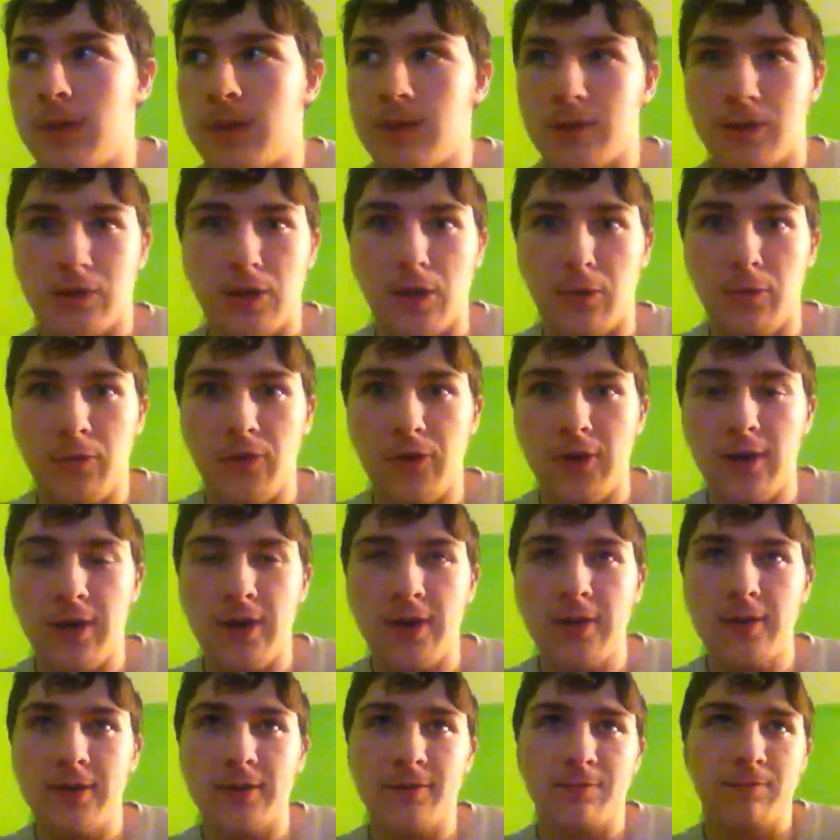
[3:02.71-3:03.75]
Some
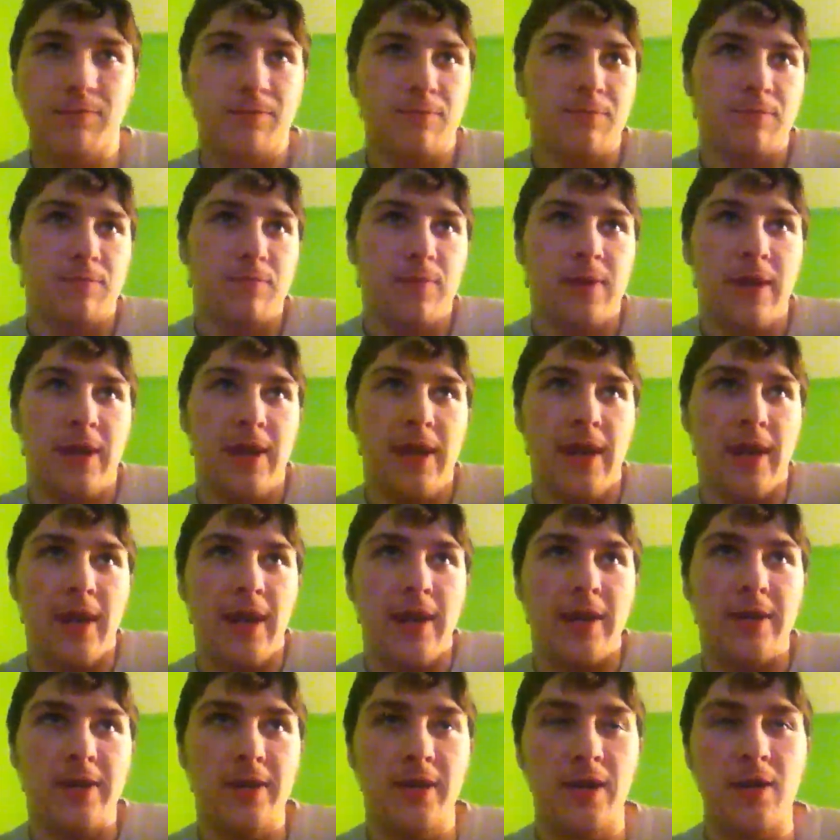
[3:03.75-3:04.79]
things,
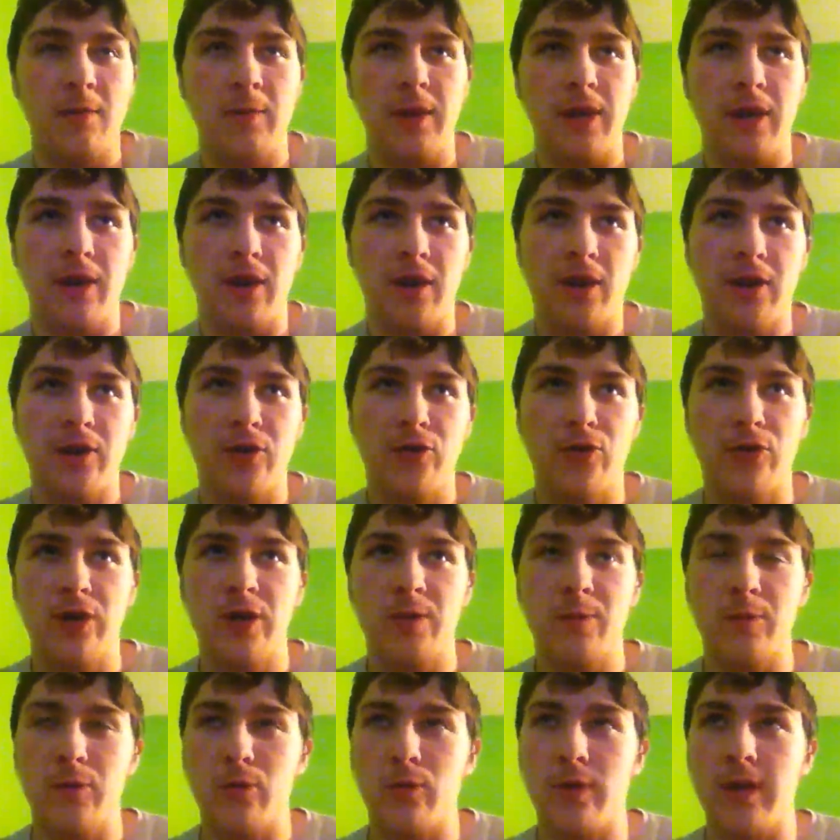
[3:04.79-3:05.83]
it's going to be a hard
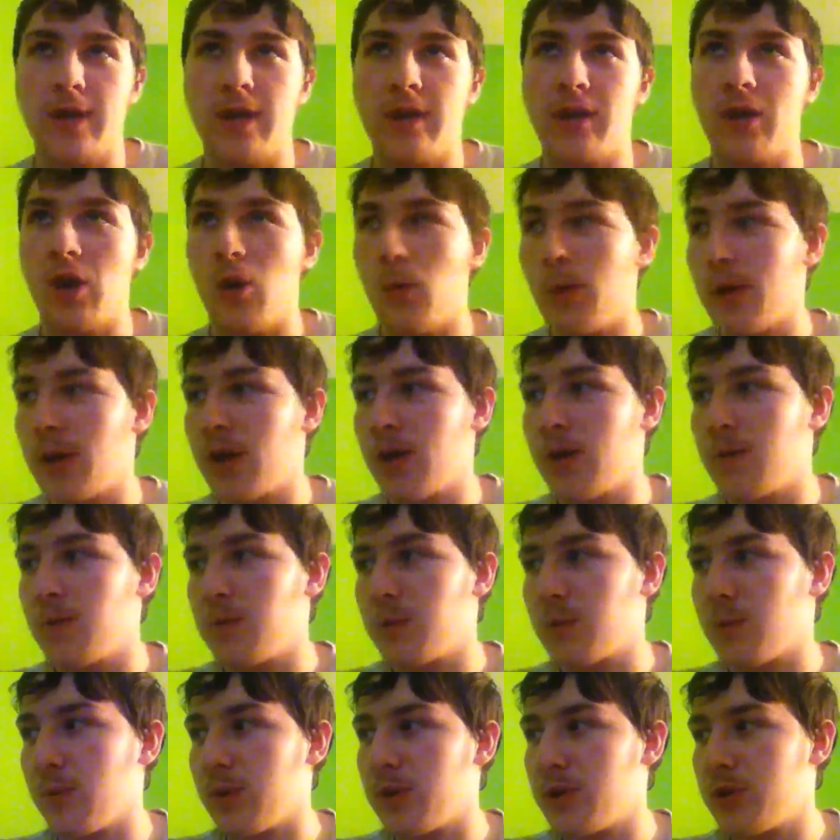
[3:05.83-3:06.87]
choice between going on
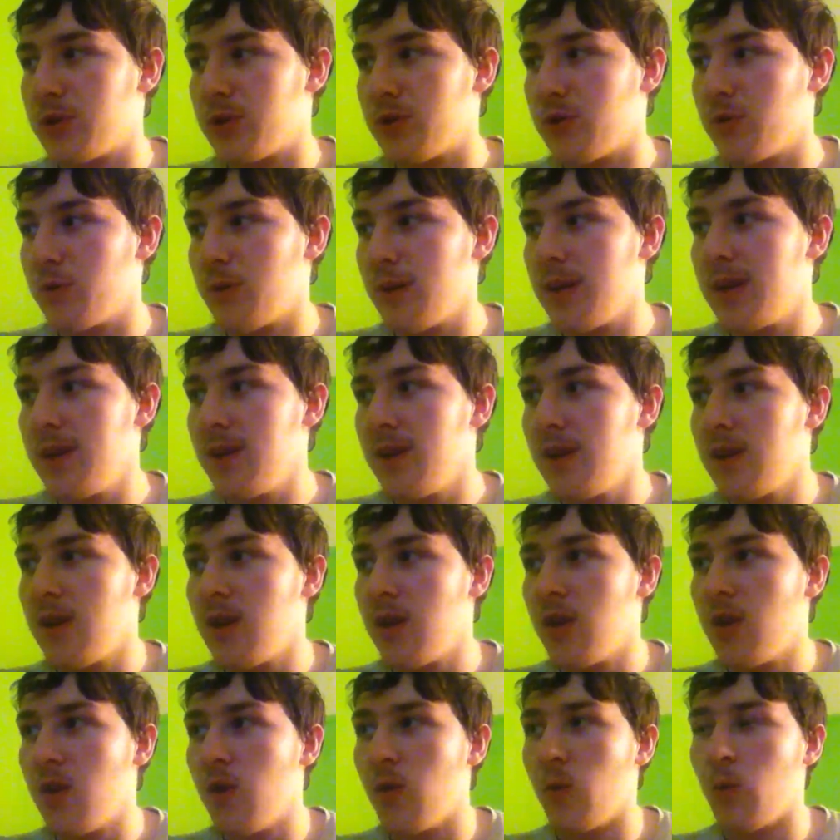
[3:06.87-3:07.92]
with what you're doing
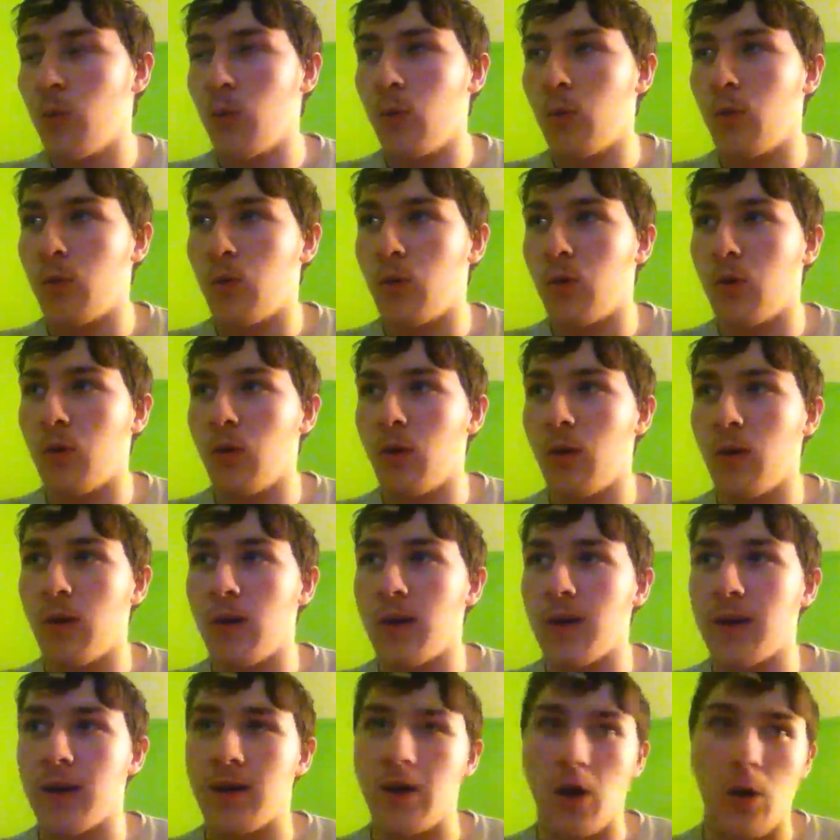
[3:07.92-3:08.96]

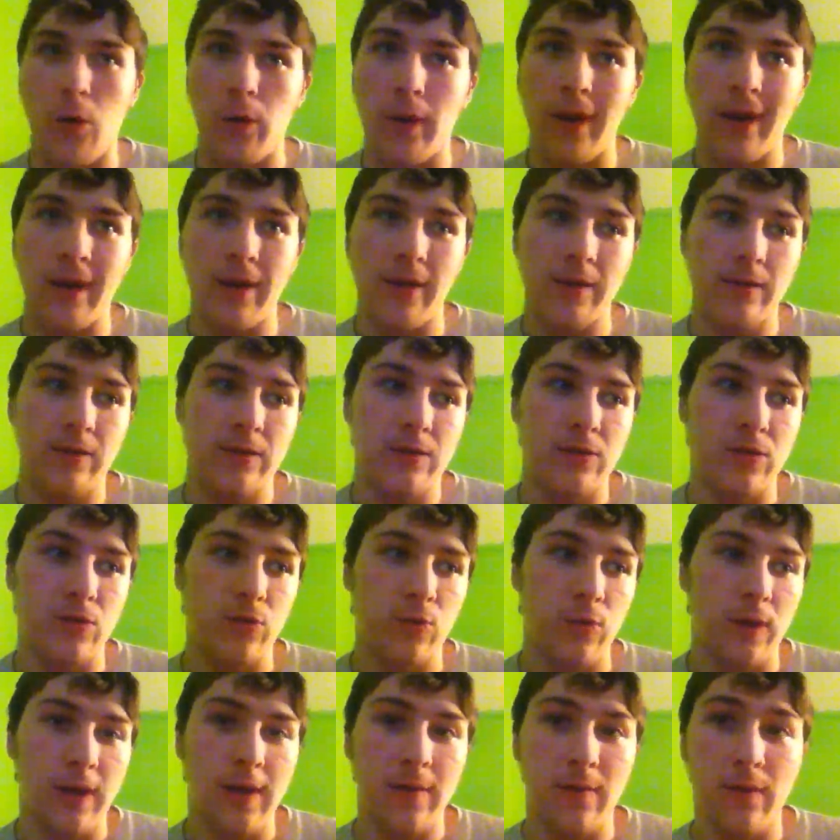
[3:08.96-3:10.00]
or going
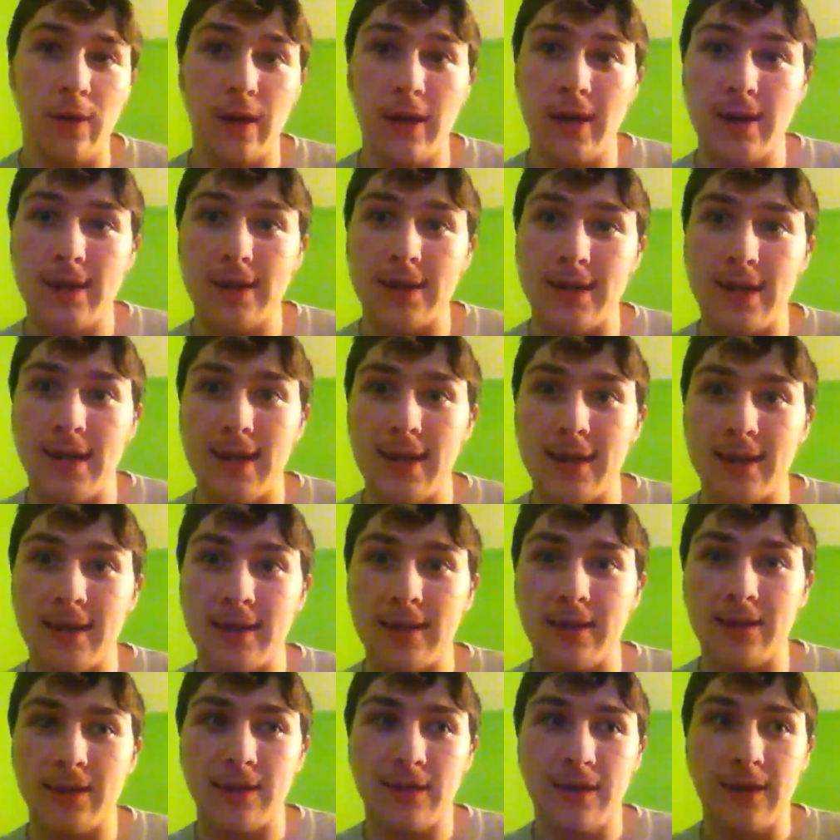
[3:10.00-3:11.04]
to whatever it is that
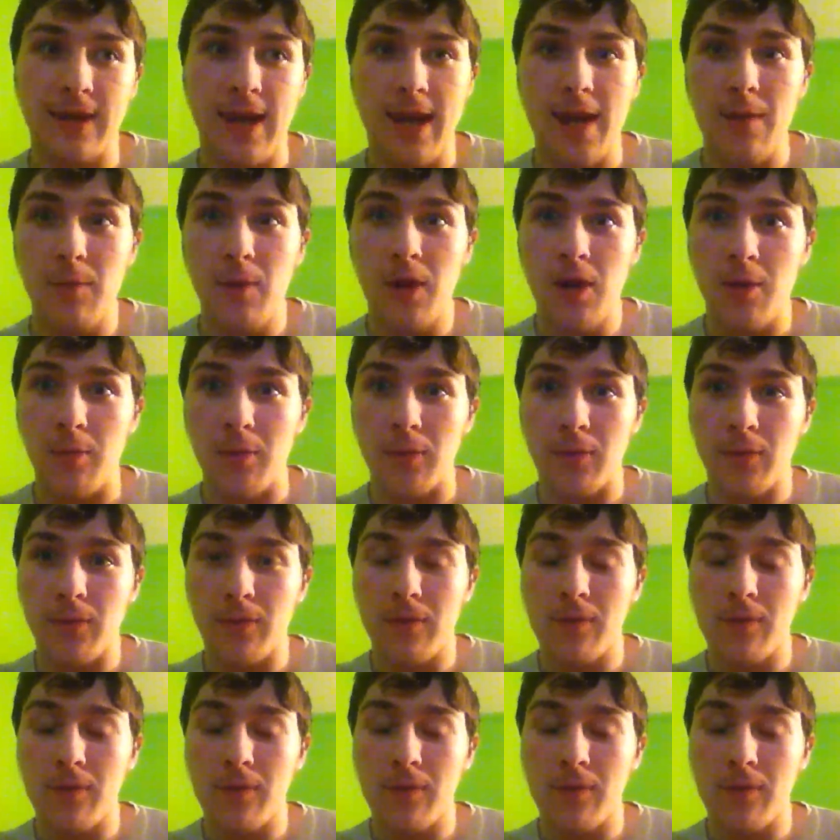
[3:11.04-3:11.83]
came up.